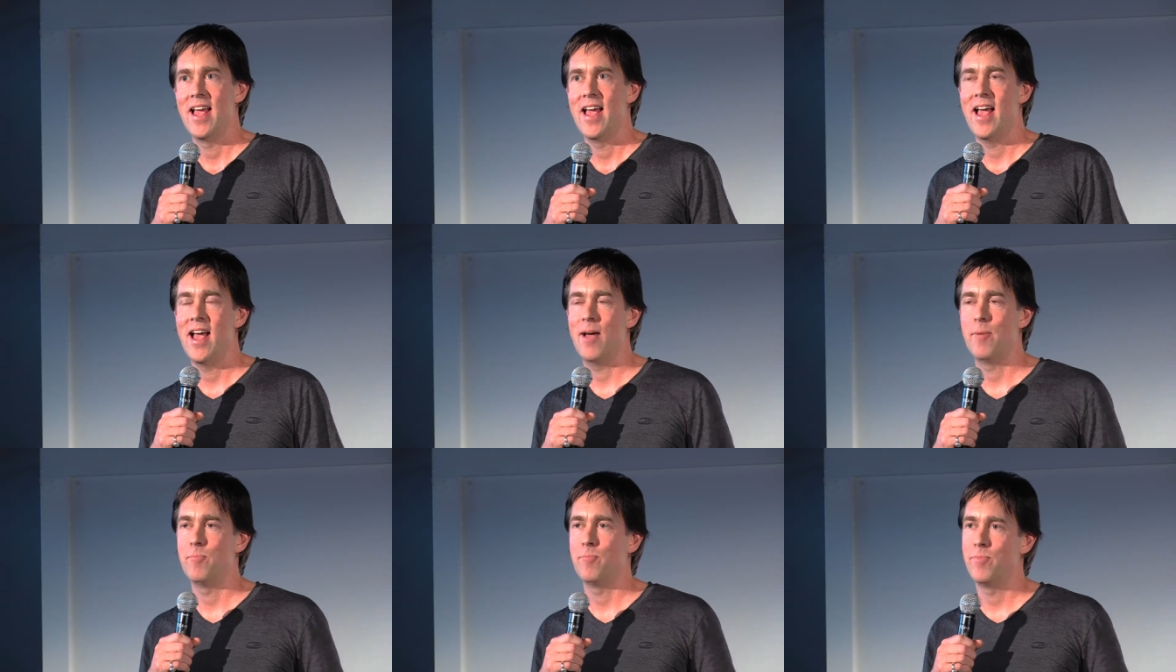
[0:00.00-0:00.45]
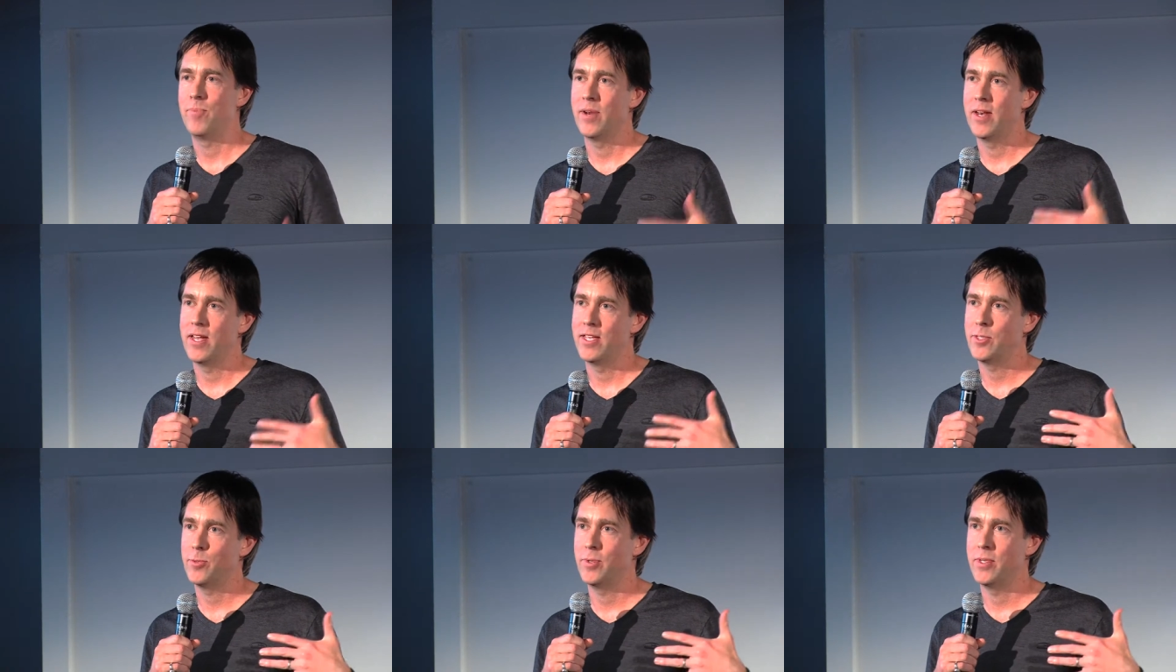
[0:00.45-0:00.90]
Um, but
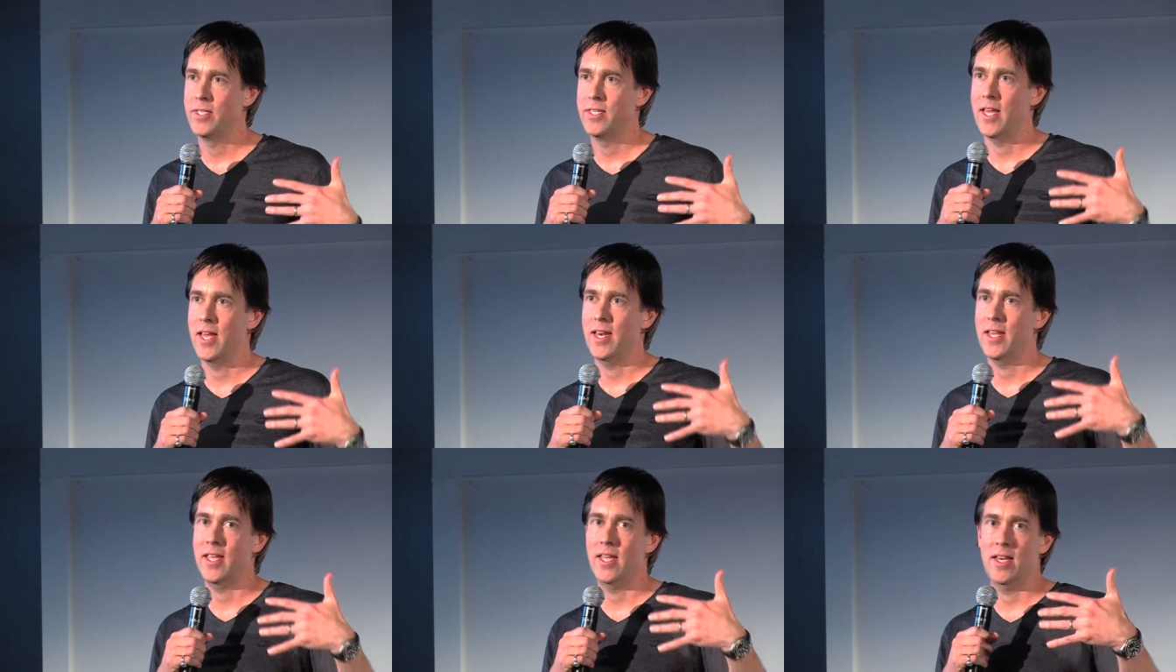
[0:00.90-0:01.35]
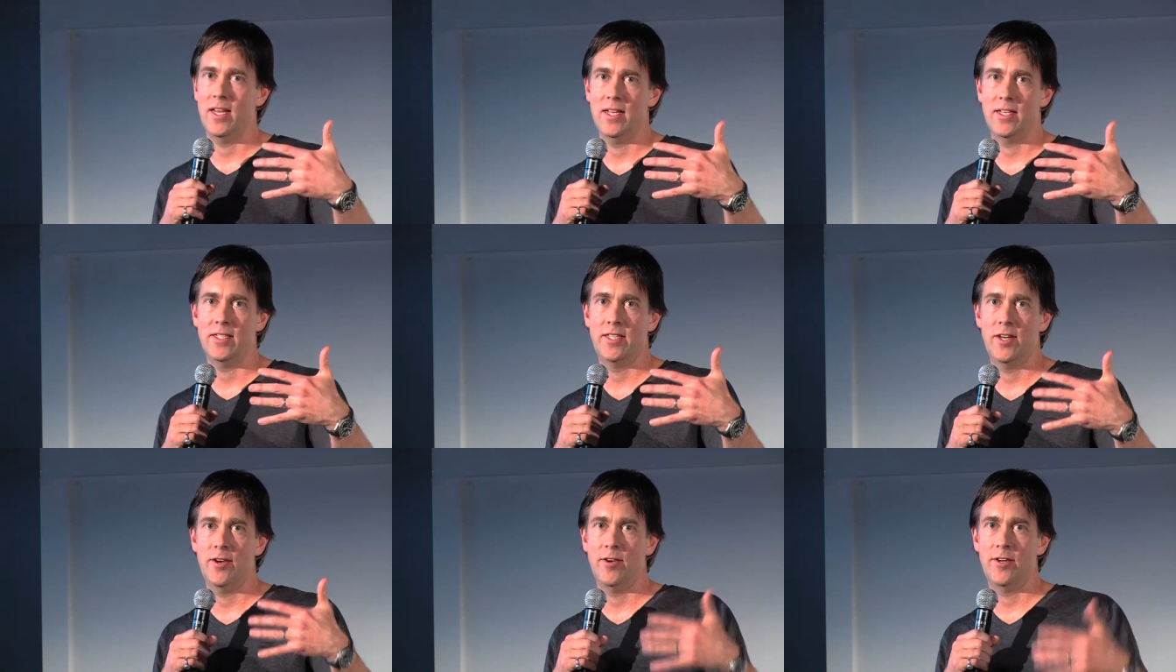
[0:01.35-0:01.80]
as we started getting
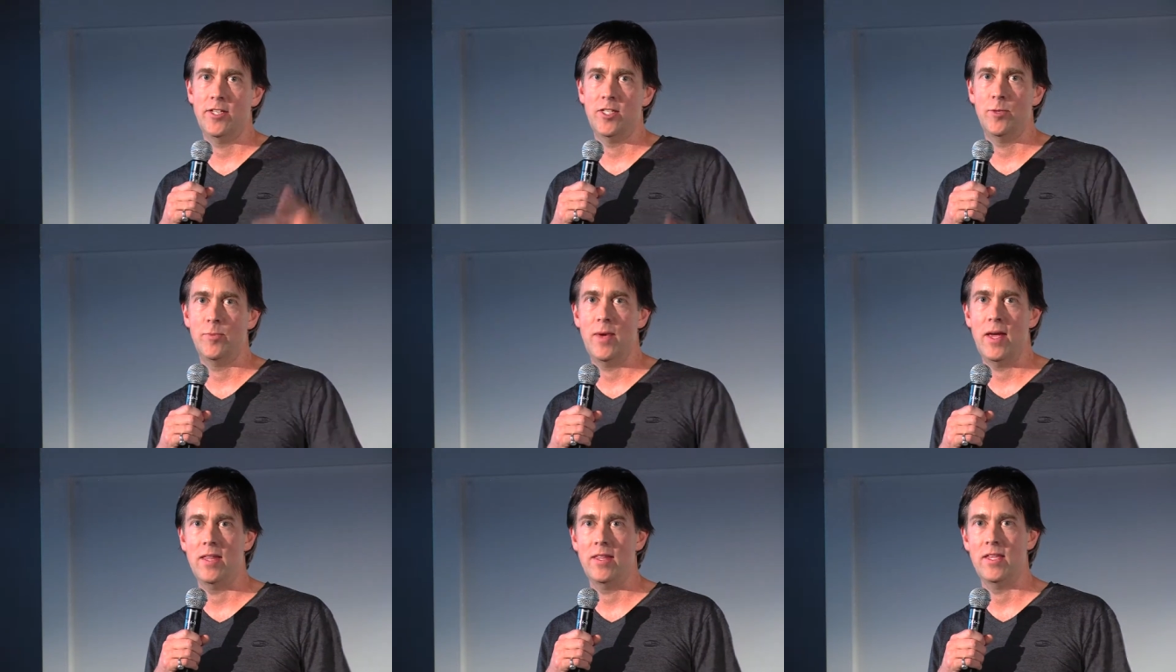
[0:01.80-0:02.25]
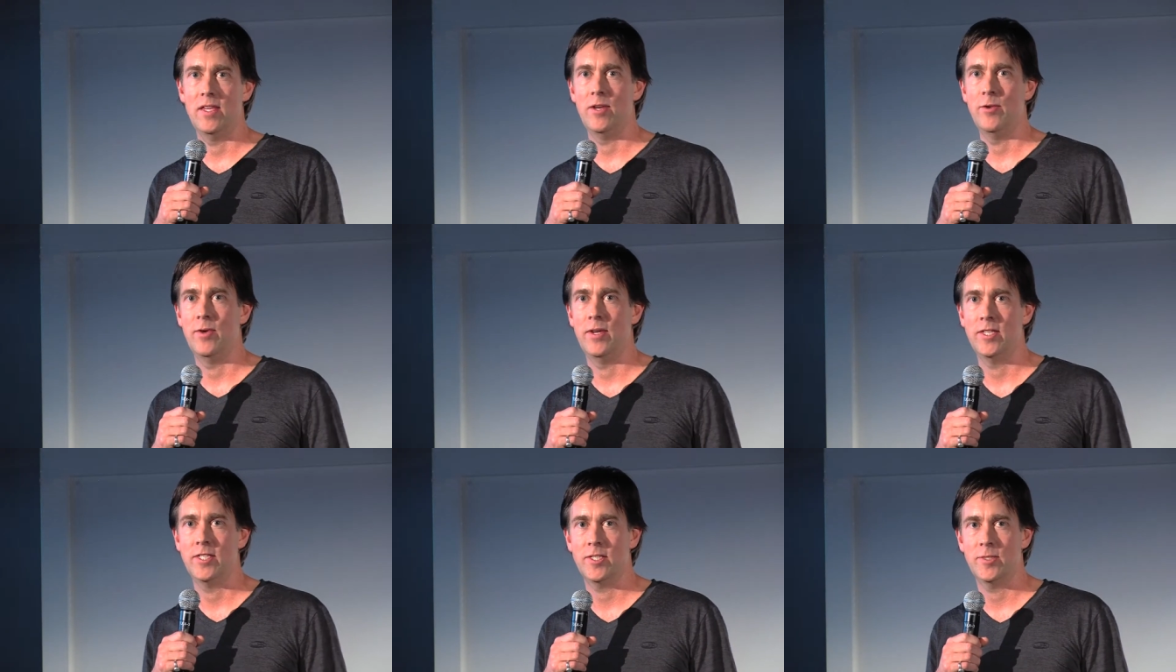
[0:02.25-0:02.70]
serious about
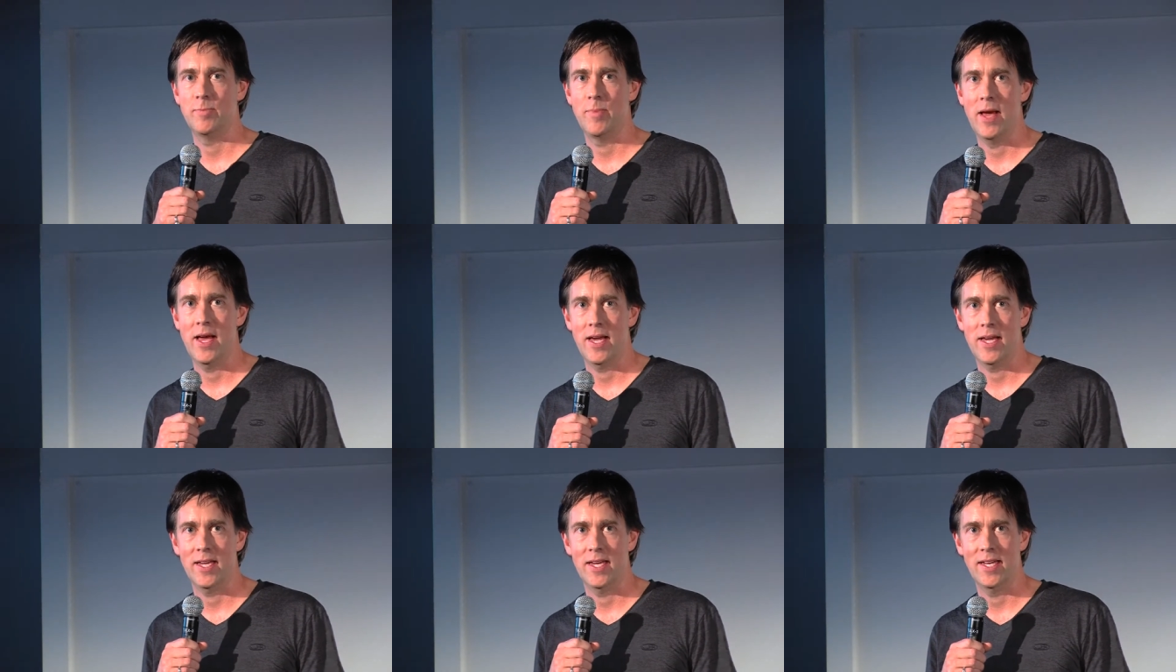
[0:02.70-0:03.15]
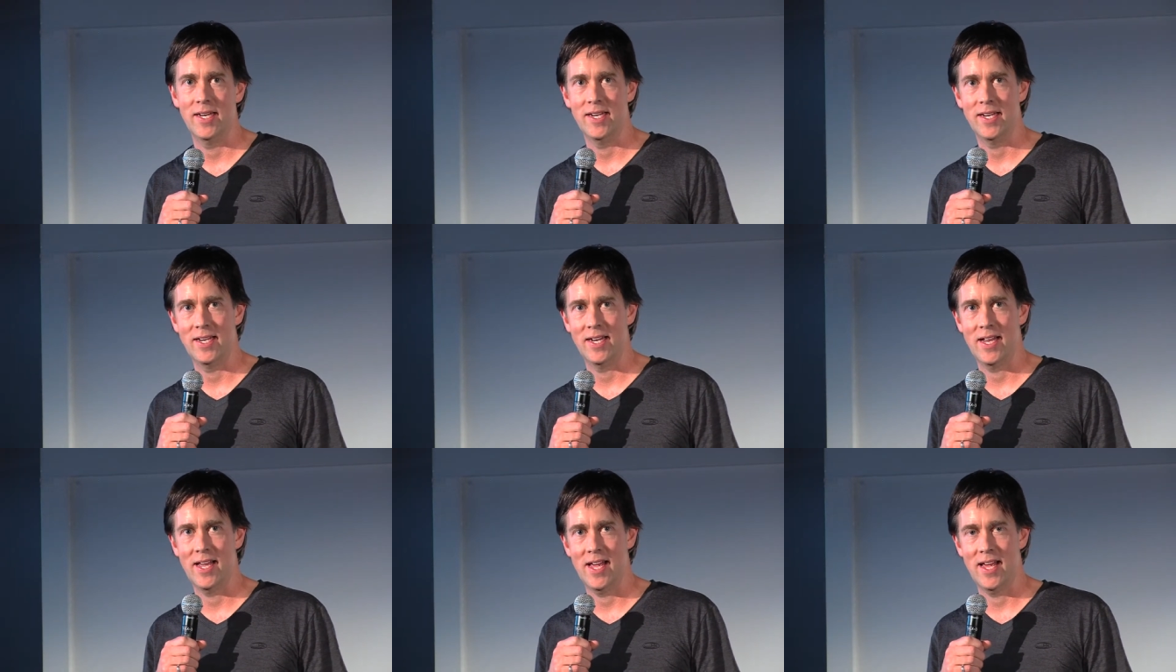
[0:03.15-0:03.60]
the US market,
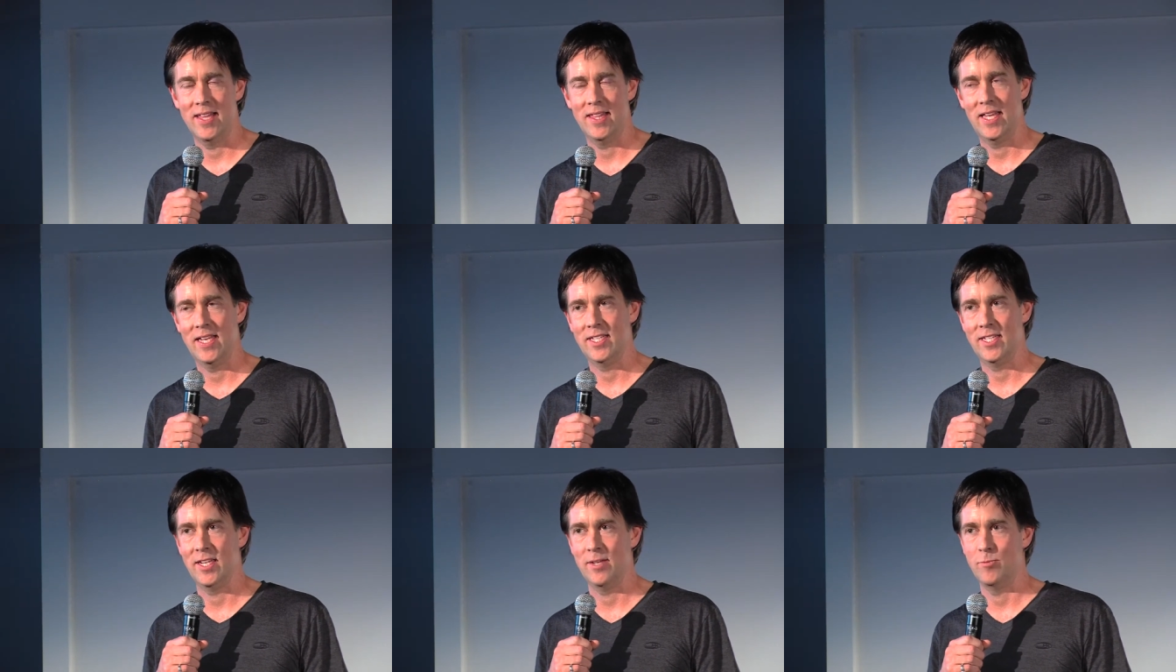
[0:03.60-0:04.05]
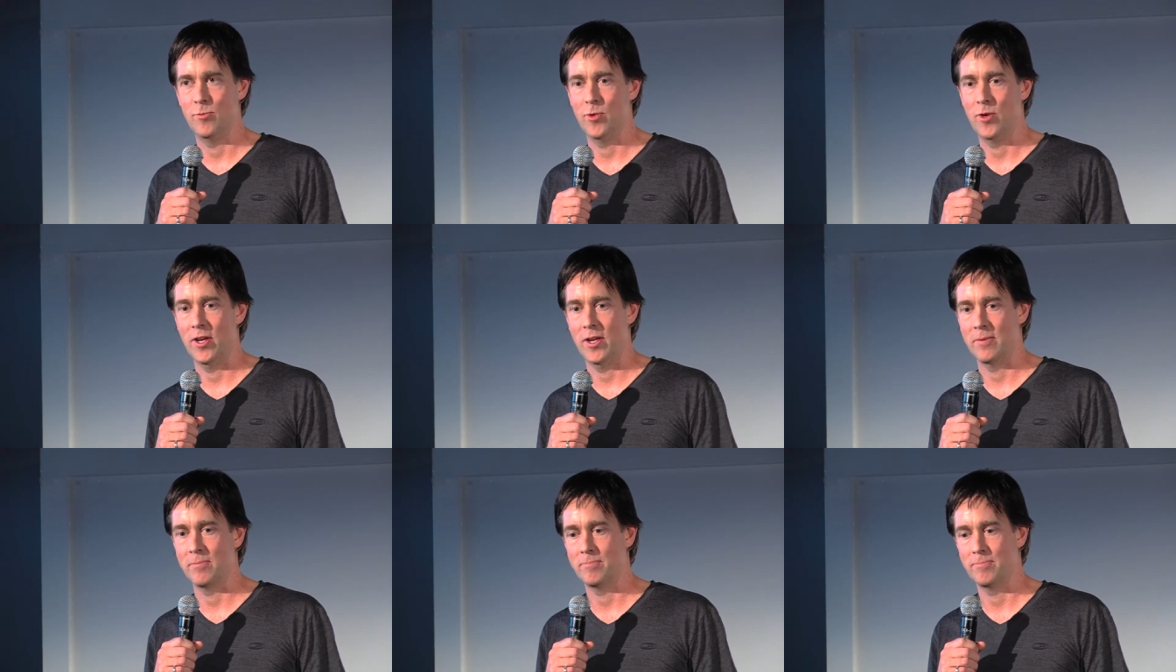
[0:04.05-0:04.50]
uh, that didn't
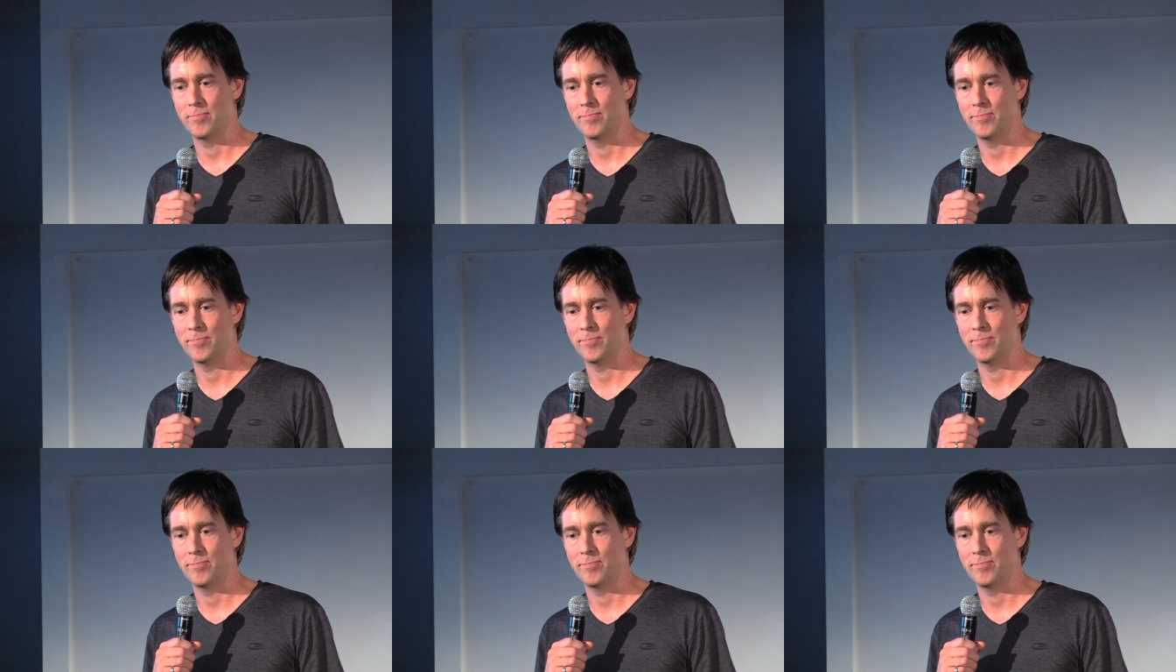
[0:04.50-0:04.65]
work.